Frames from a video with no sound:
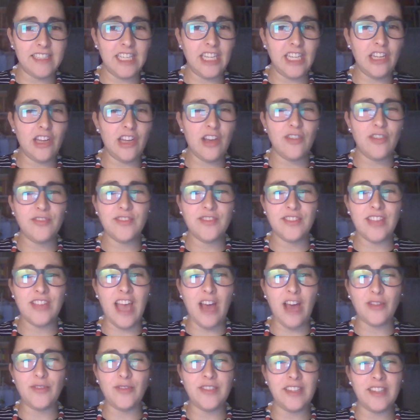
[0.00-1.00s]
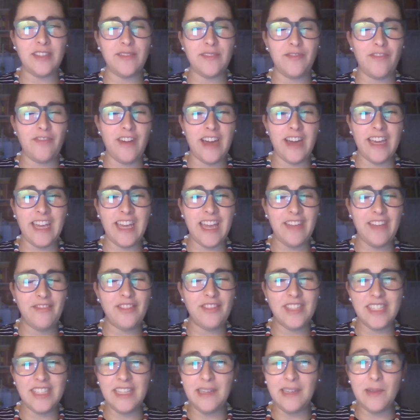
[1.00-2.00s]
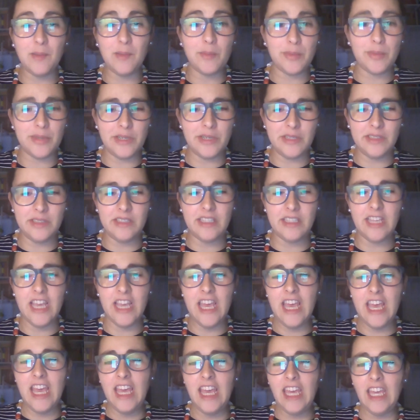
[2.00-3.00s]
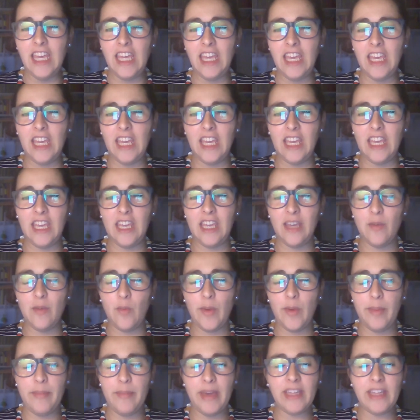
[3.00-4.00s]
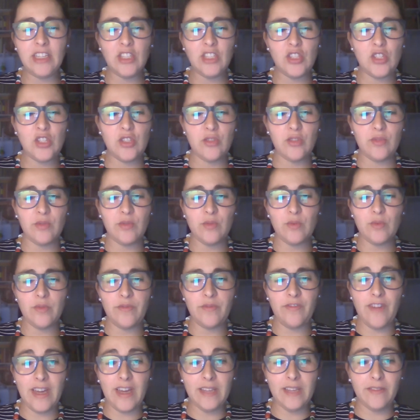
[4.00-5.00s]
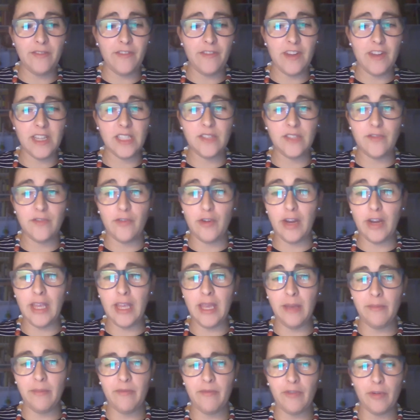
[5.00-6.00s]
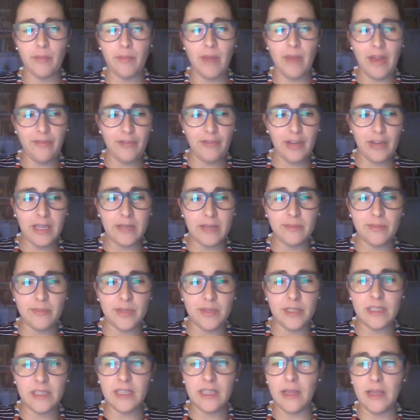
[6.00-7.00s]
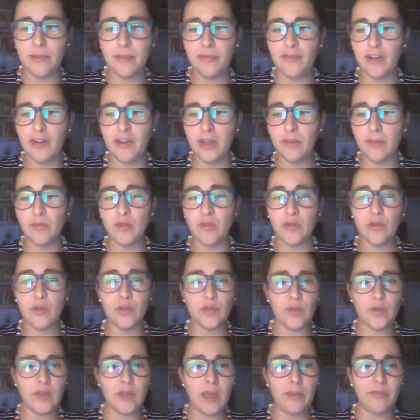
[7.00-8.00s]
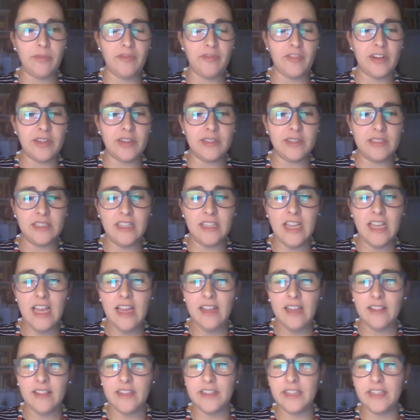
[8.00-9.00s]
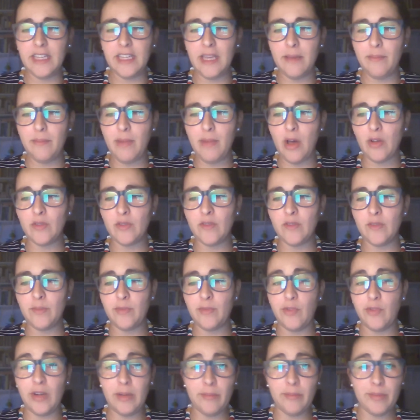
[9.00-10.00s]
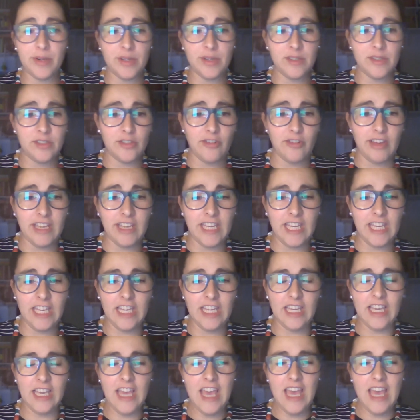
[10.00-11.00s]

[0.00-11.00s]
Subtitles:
He knows how to identify every single bird. We managed to find funds for him from African Bird Club for him to go to Cape Verde, learning about marine bird tracking.